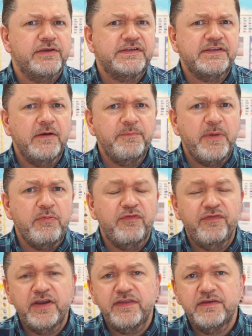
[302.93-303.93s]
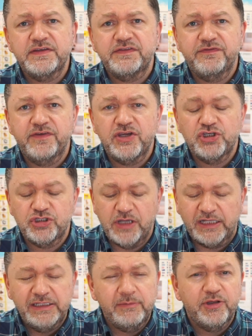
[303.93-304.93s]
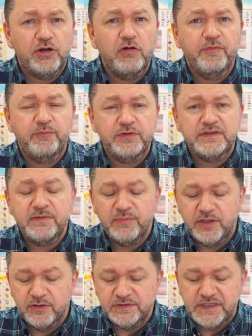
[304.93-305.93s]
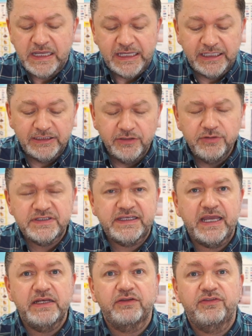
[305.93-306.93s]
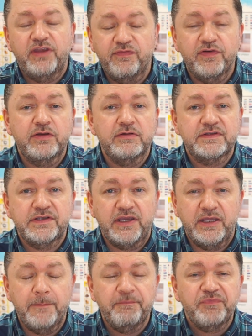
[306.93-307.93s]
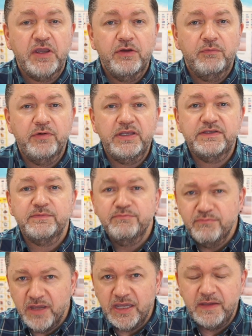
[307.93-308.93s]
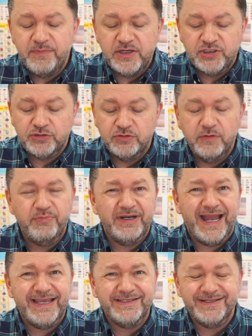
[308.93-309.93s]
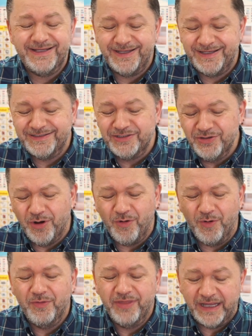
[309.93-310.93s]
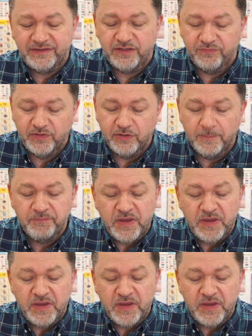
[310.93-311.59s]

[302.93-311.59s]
some people find this fish a little bit off-putting because it looks kind of difficult to eat, which may be true, but actually it's not all that difficult.